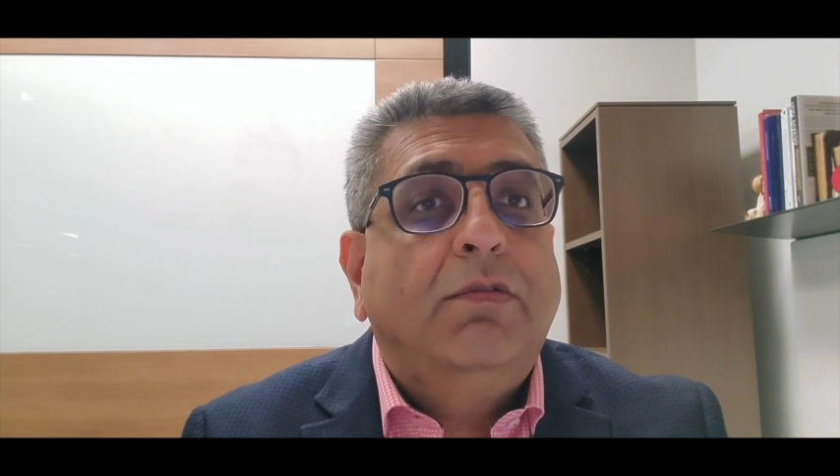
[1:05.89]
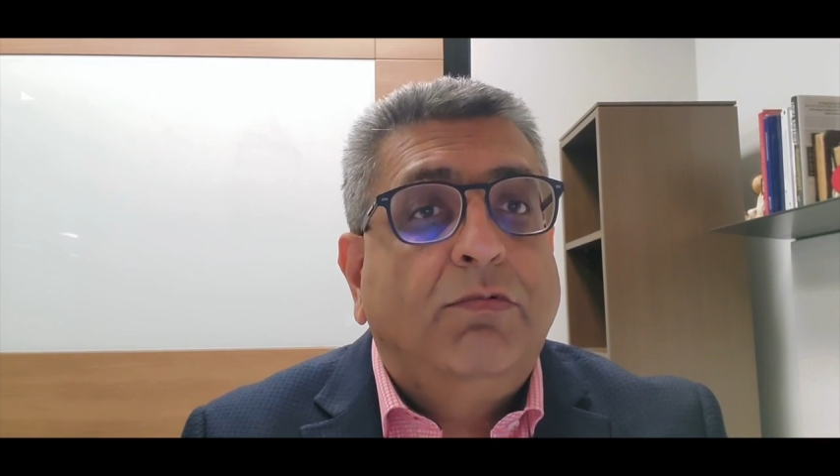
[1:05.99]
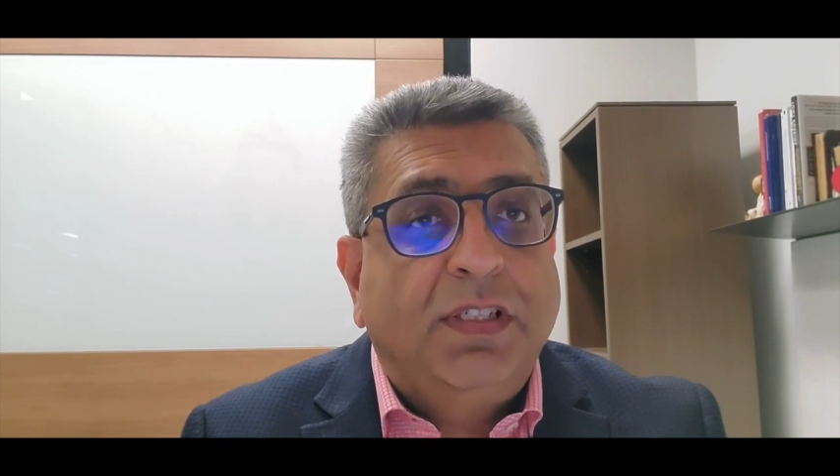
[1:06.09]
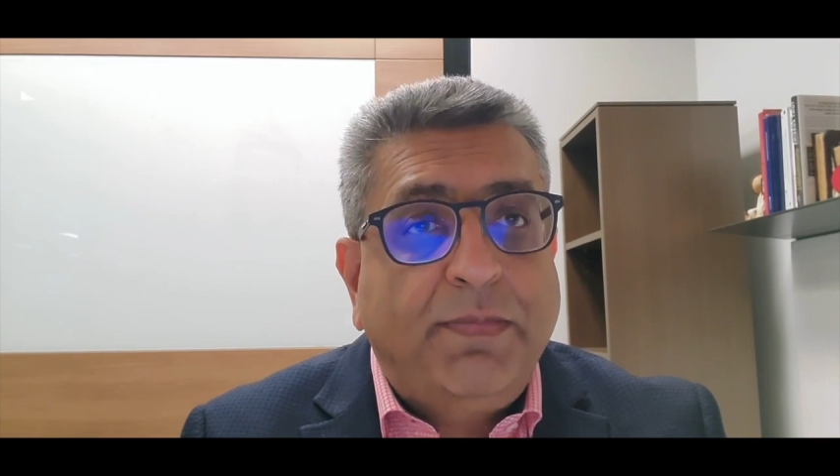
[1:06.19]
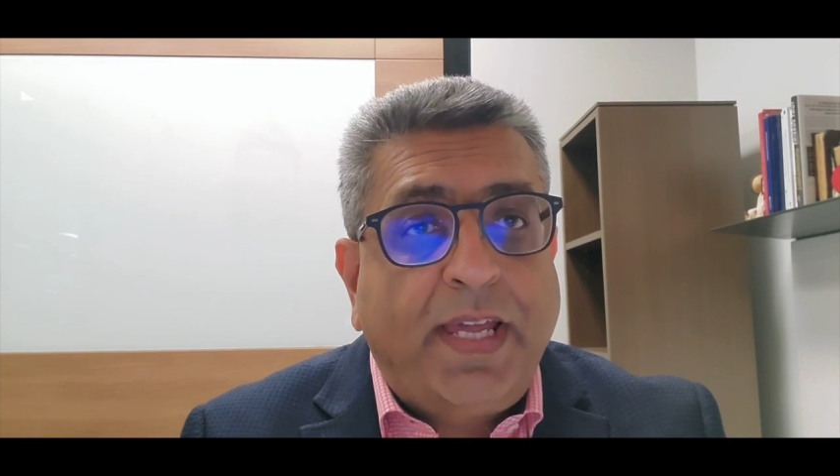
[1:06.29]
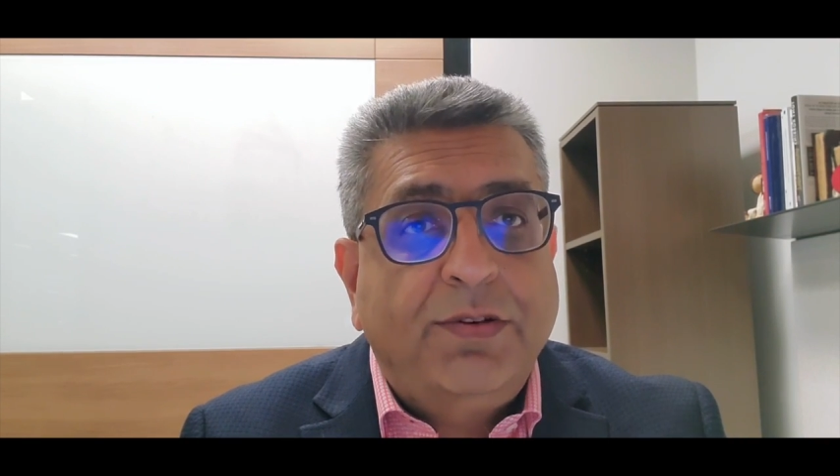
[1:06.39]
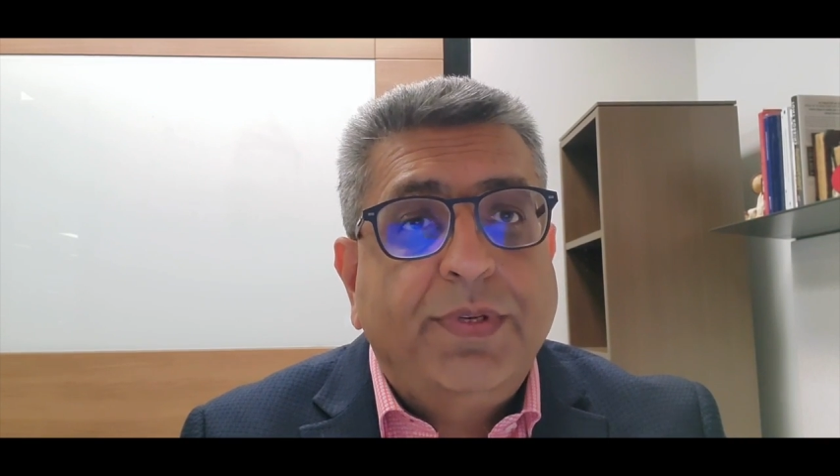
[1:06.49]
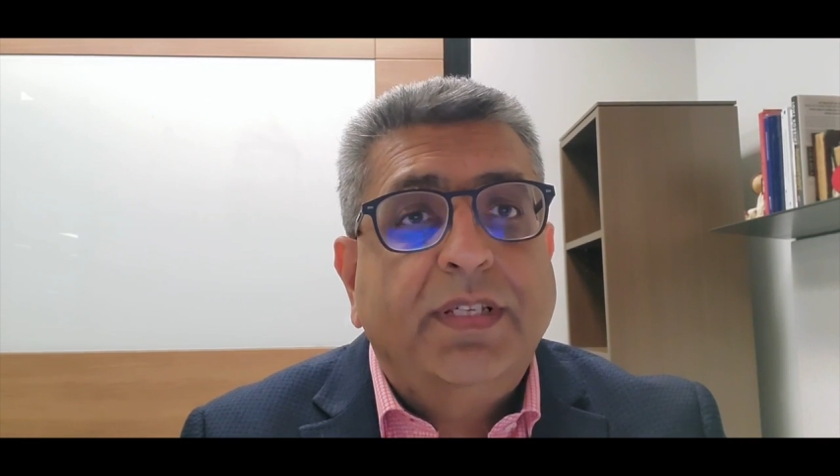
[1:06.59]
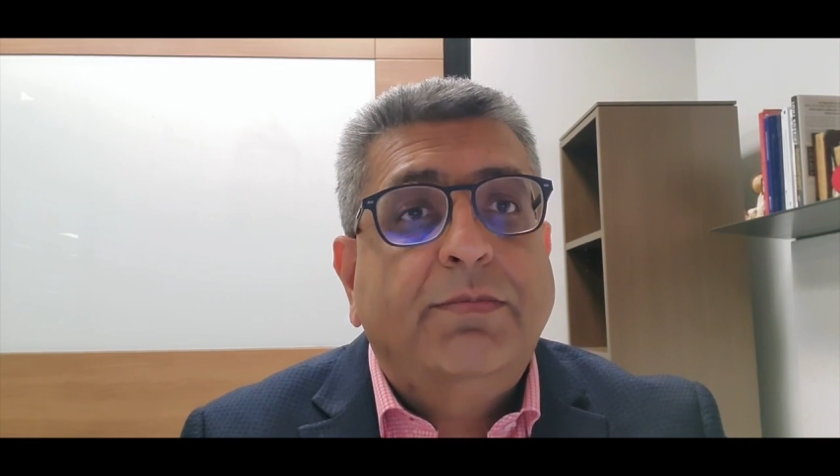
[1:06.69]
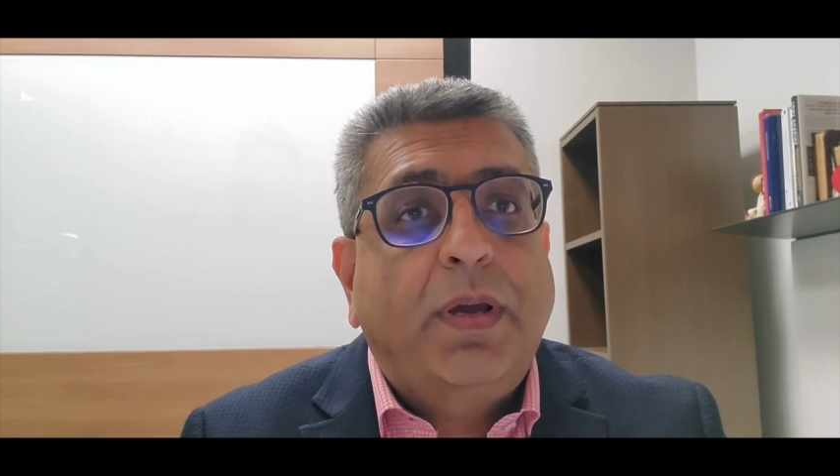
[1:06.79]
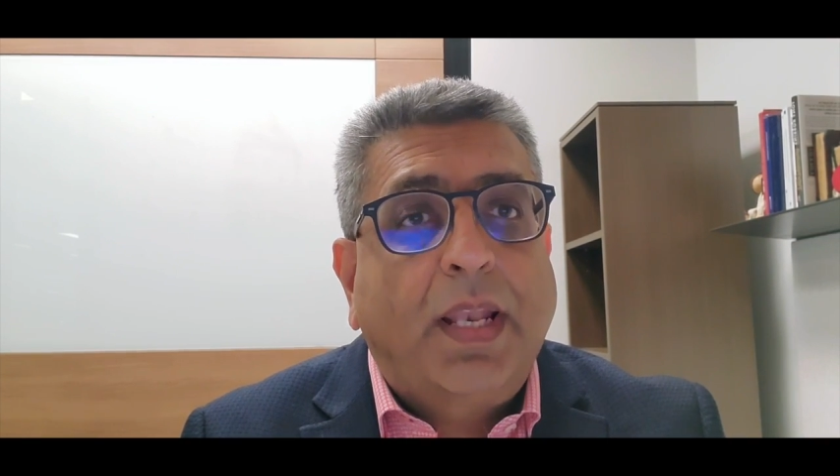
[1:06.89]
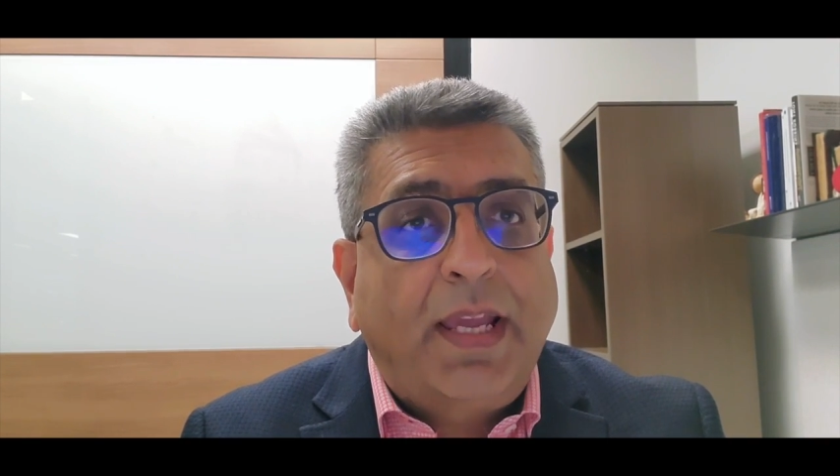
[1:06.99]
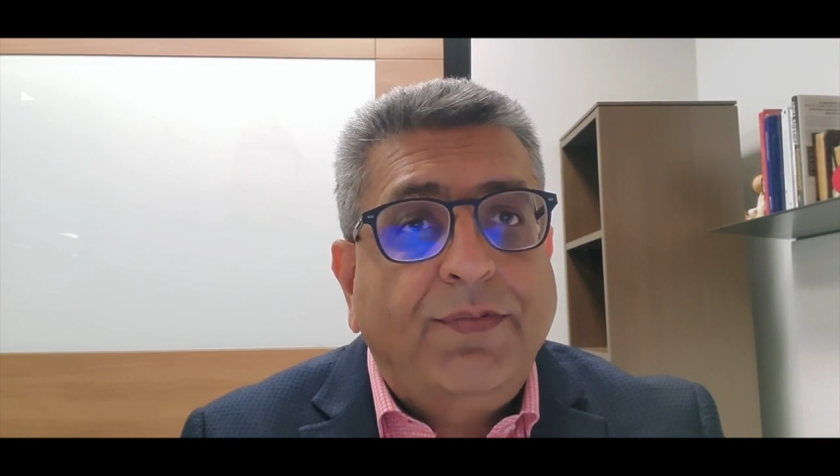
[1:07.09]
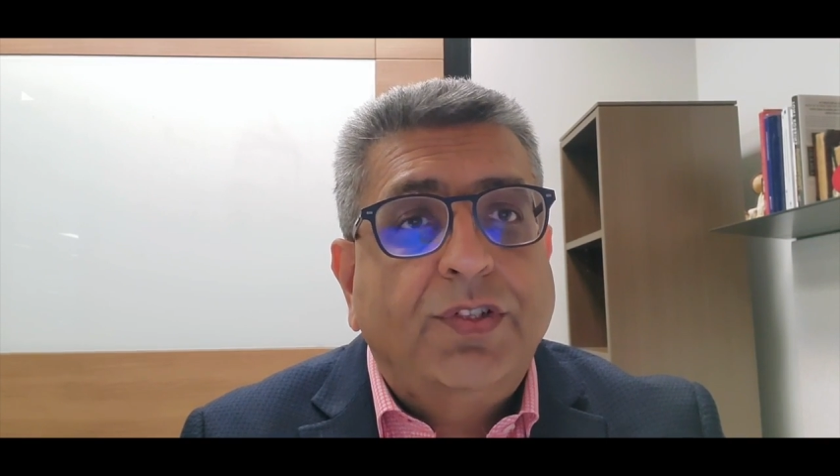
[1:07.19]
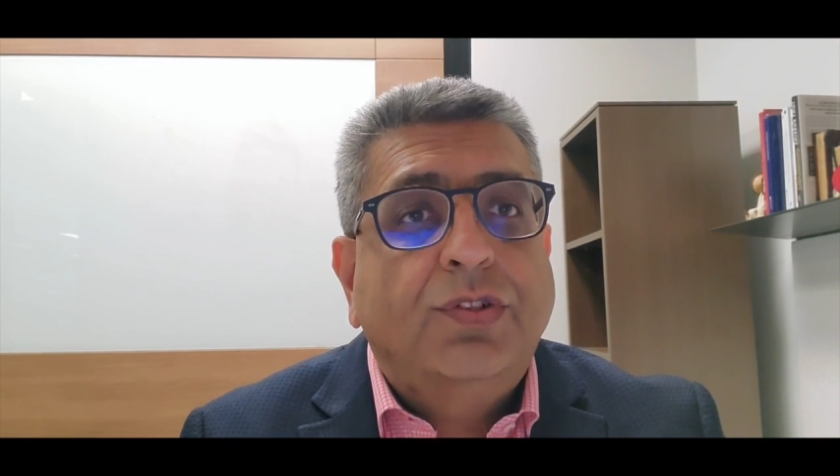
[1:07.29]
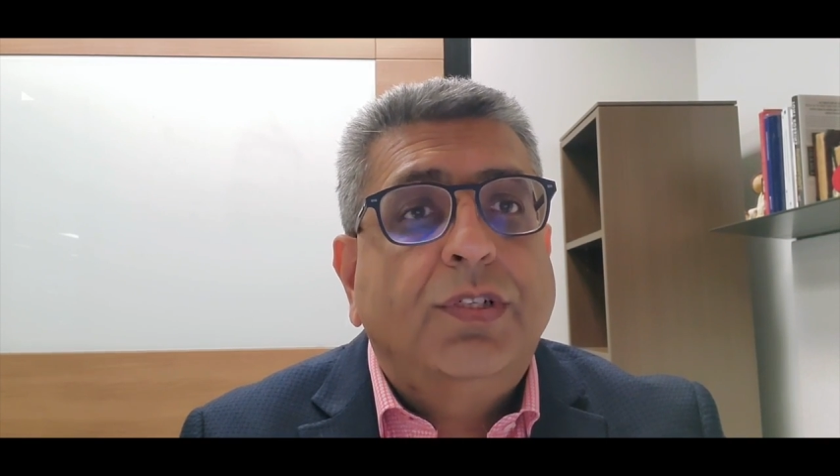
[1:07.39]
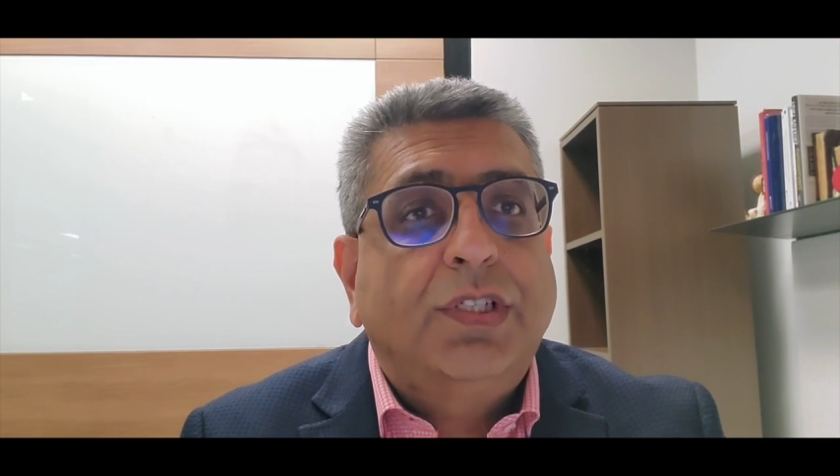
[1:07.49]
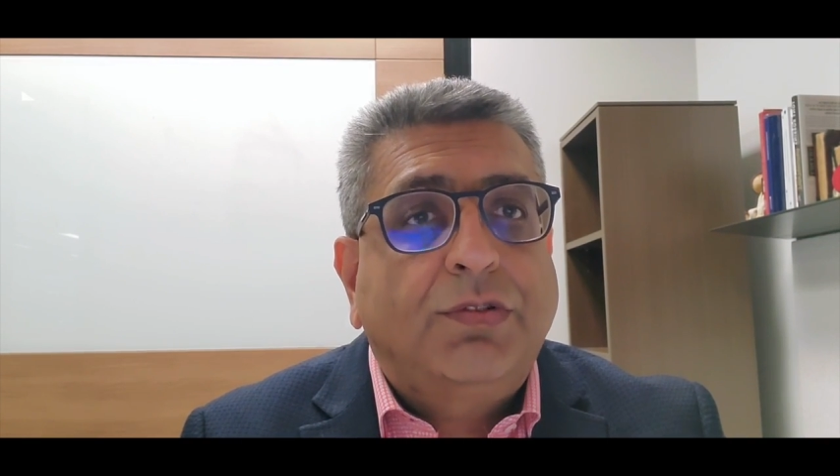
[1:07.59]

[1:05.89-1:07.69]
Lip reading: Risk management is about life insurance,